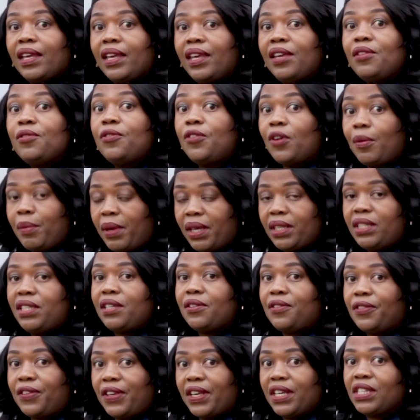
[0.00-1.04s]

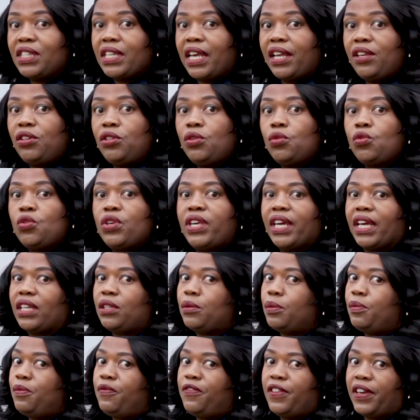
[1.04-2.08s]
informative, yes, and you get
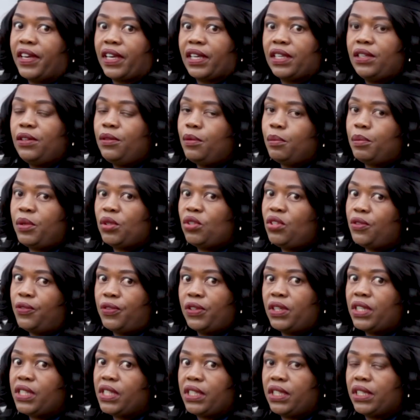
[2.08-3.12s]
very
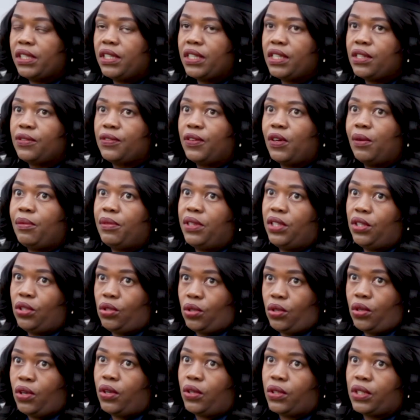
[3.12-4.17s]
beautiful skills from this
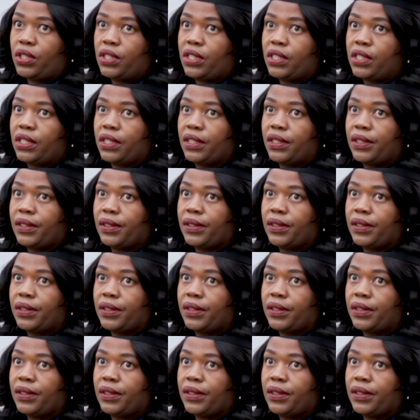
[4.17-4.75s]
course.